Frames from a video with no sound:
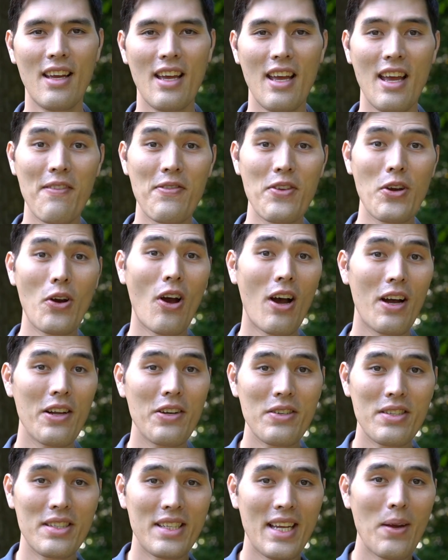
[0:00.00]
If you're on your
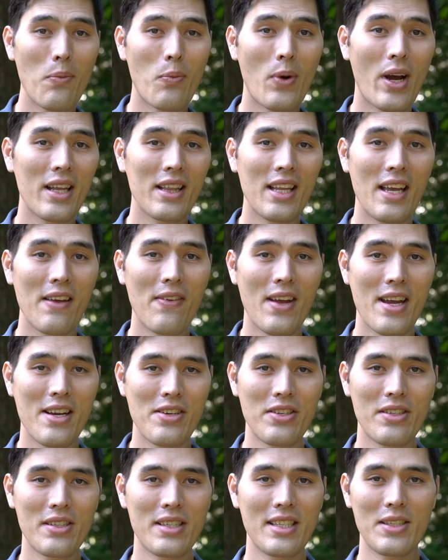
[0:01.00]
state wildlife
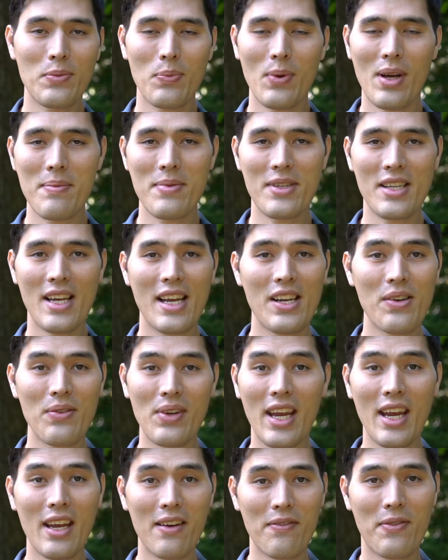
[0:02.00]
agency's website and you
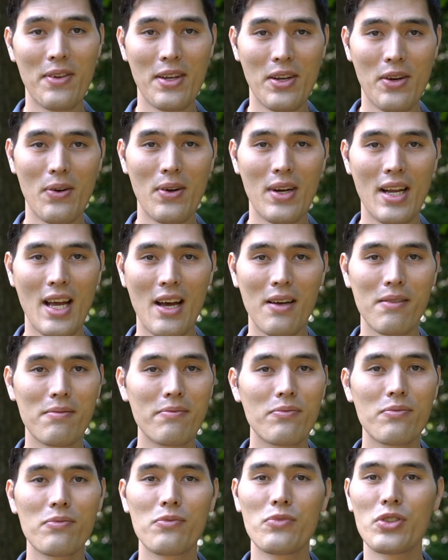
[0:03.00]
can't figure it out,
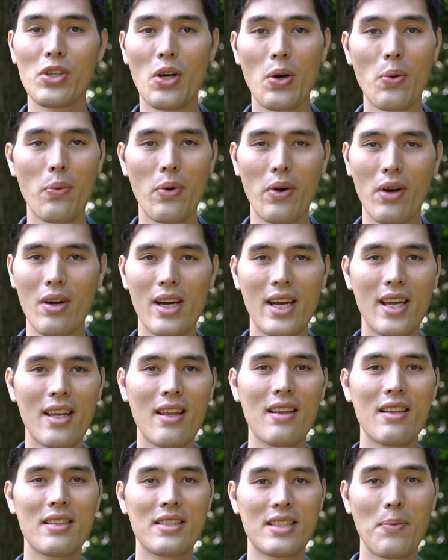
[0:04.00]
don't worry.
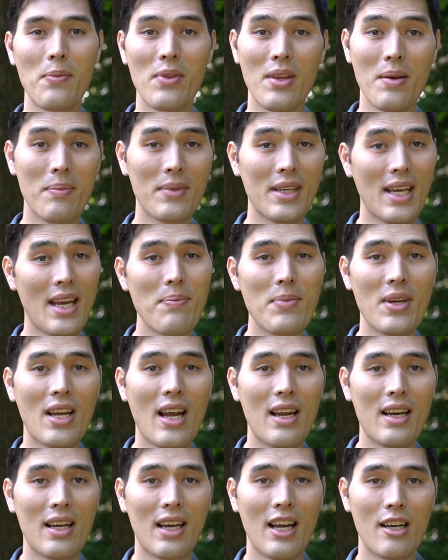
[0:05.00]
Some of them can be
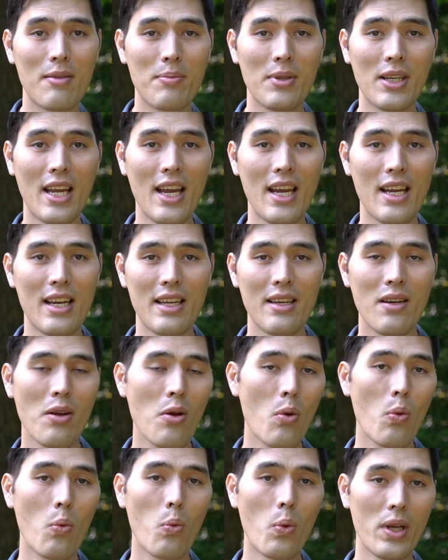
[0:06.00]
kind of complicated.
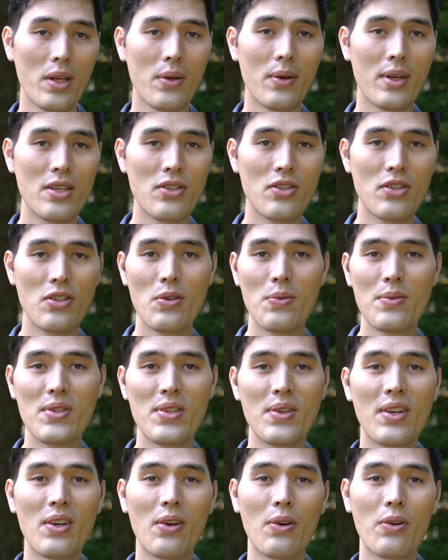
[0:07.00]
What you can do is you
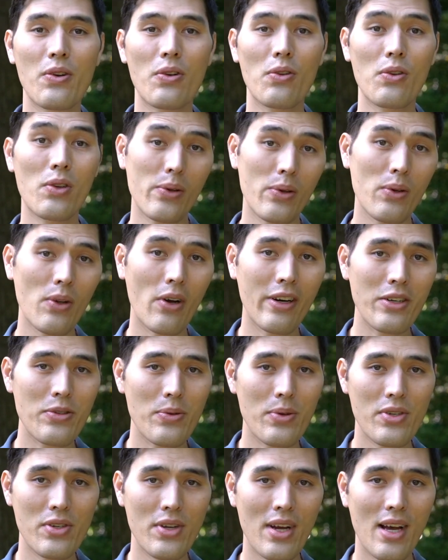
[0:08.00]
can go to your local archery
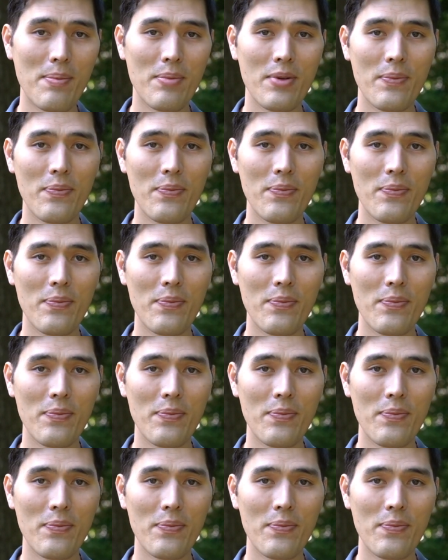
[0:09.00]
shop.